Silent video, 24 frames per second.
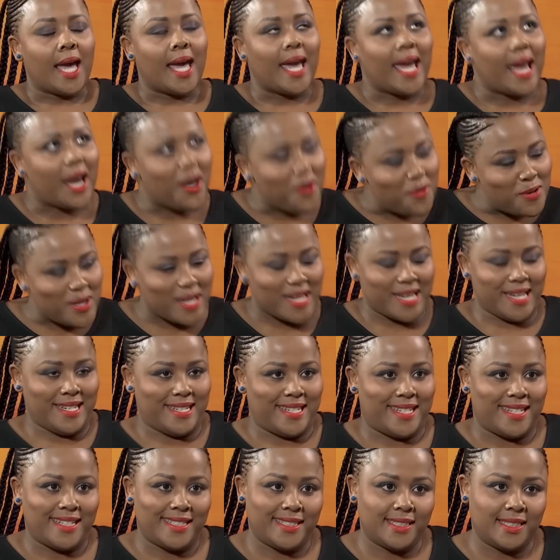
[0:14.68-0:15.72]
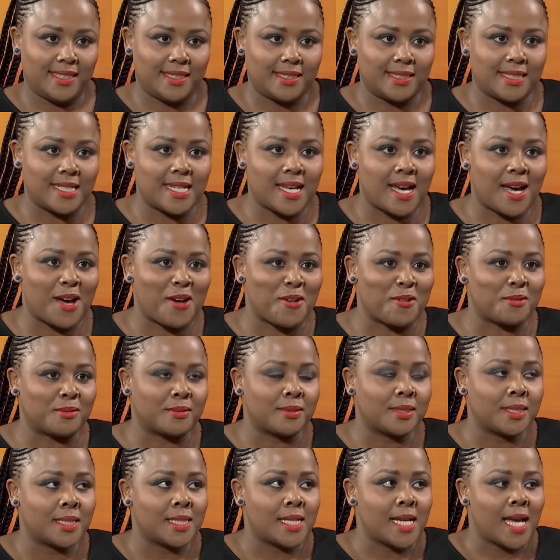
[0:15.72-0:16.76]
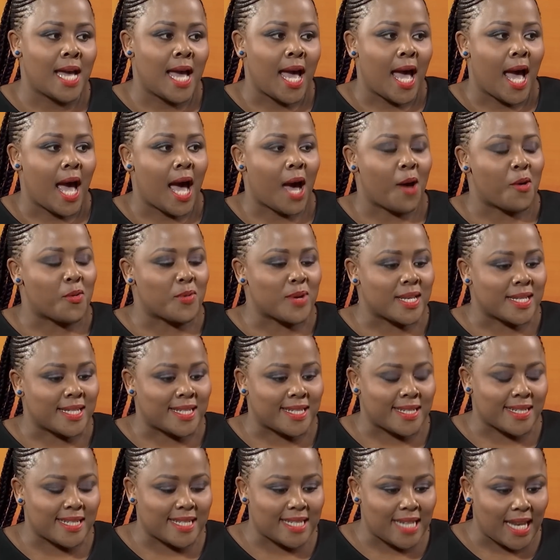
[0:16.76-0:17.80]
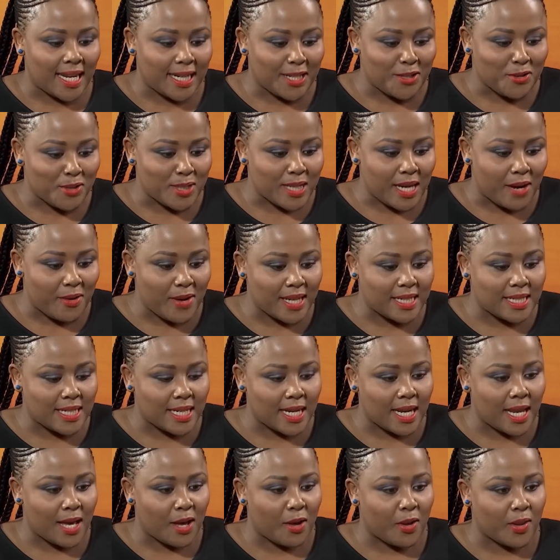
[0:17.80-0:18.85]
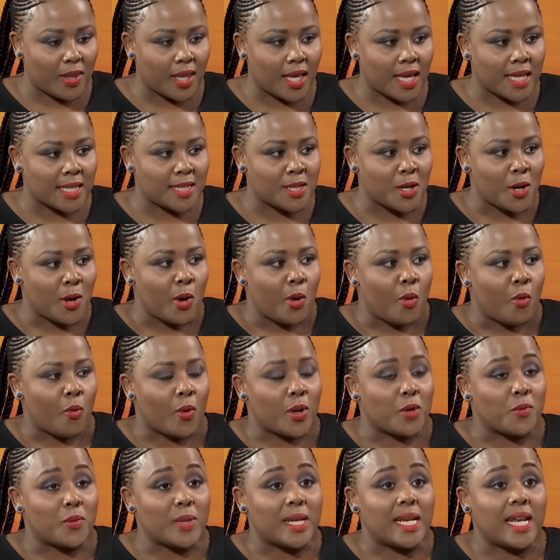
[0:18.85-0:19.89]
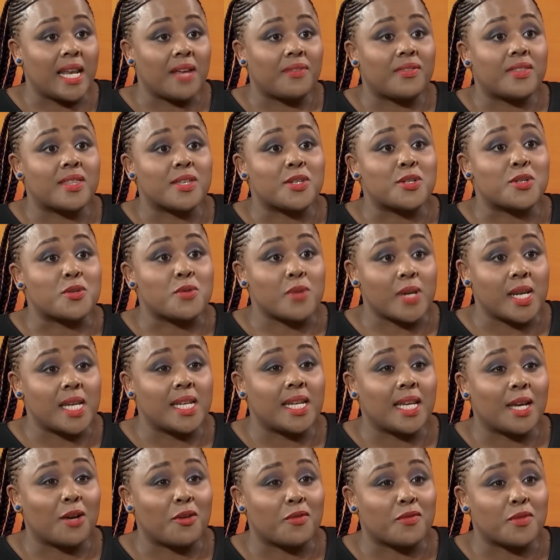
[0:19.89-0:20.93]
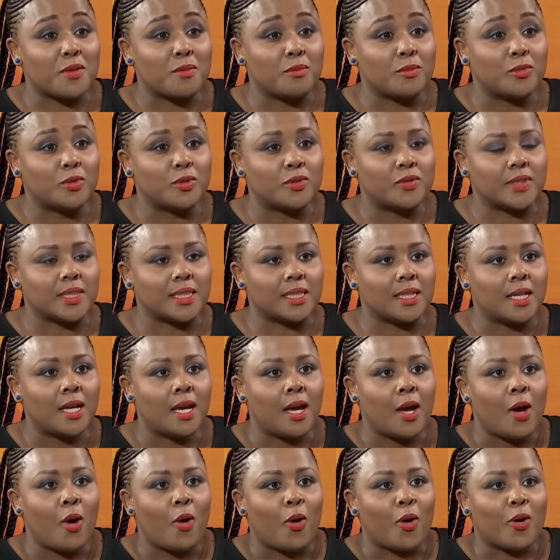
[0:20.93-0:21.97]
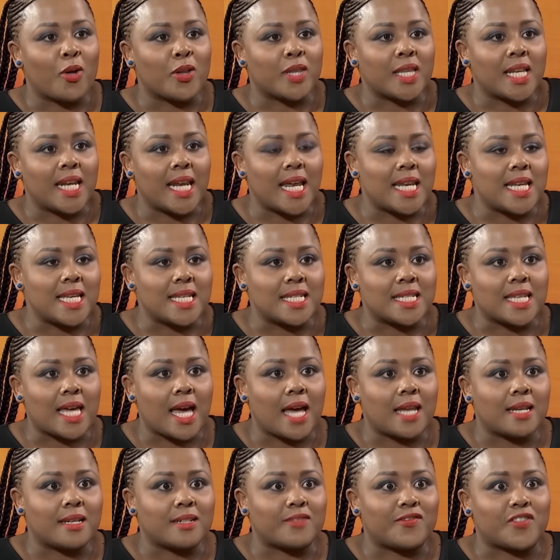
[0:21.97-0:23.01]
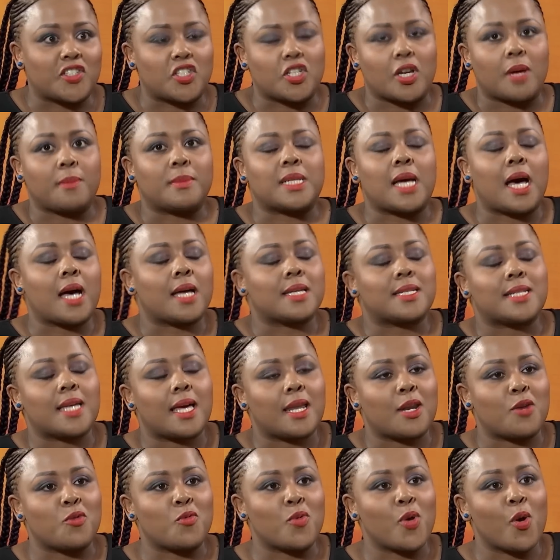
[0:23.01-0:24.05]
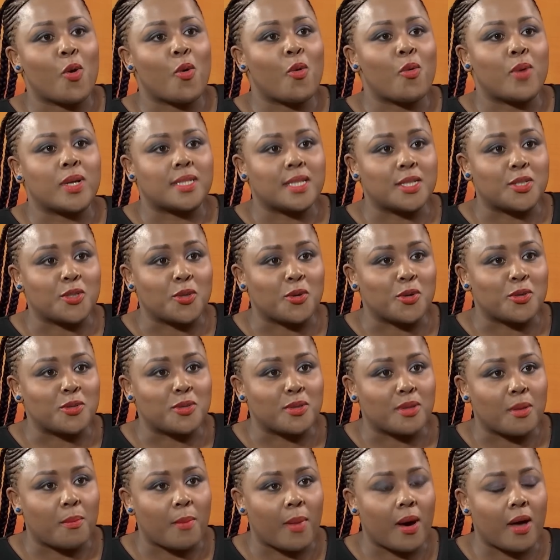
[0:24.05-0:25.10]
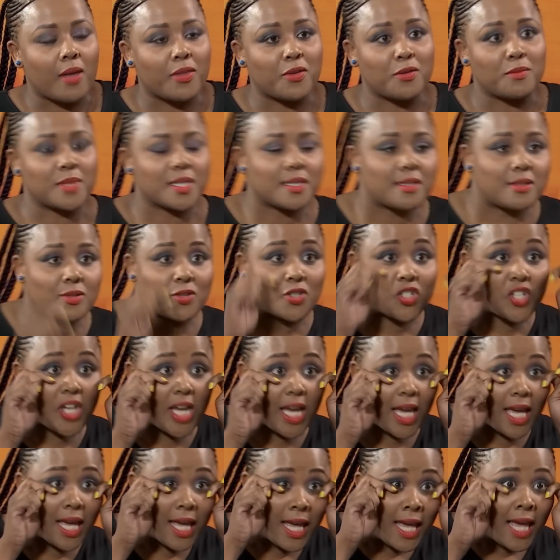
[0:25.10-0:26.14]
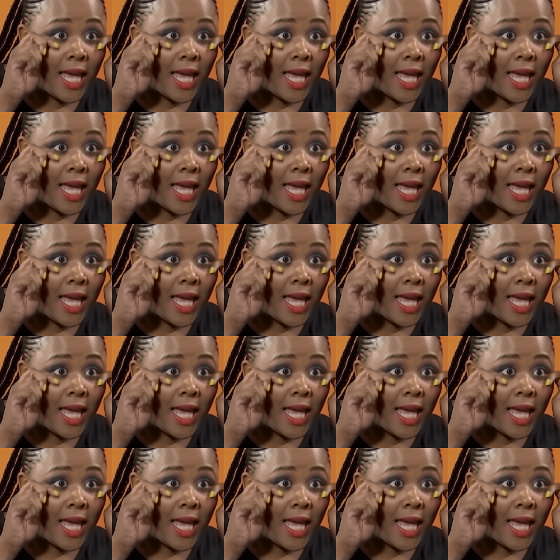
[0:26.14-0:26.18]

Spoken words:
Harriet. Now, I was just telling your director now that when we left the screening of the movie, all the ladies kind of jumped outside and we all wanted to go to the bathroom just to check